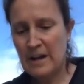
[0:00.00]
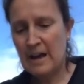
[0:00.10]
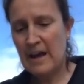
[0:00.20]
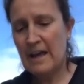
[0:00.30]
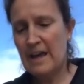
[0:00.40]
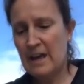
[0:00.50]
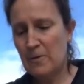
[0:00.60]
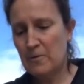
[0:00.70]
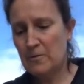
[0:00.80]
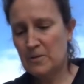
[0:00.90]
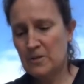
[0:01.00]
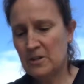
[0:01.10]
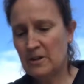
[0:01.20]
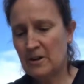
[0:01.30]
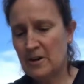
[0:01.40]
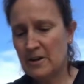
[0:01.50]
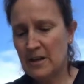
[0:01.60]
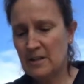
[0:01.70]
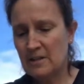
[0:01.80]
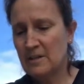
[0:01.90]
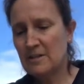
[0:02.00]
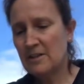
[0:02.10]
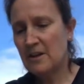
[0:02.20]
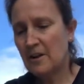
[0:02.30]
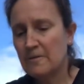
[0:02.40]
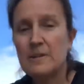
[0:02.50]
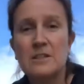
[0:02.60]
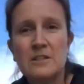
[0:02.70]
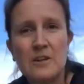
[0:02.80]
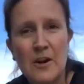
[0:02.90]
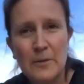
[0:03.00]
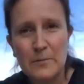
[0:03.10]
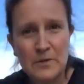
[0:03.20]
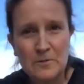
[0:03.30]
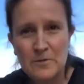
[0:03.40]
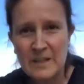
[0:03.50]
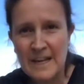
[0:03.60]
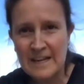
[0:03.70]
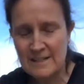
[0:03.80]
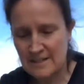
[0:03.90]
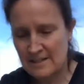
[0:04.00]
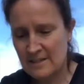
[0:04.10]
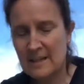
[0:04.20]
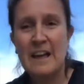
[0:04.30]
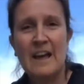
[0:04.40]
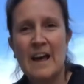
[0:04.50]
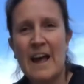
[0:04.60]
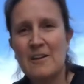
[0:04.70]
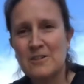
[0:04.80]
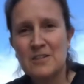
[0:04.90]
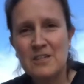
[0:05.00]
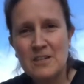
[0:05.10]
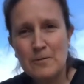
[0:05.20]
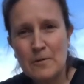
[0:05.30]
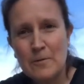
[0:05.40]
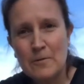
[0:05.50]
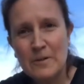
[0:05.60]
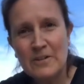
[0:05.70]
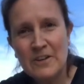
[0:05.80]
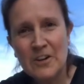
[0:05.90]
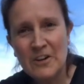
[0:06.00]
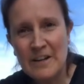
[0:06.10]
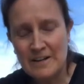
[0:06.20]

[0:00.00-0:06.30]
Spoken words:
I head over to the garden to harvest our beautiful lettuce. I'll see you over in the garden.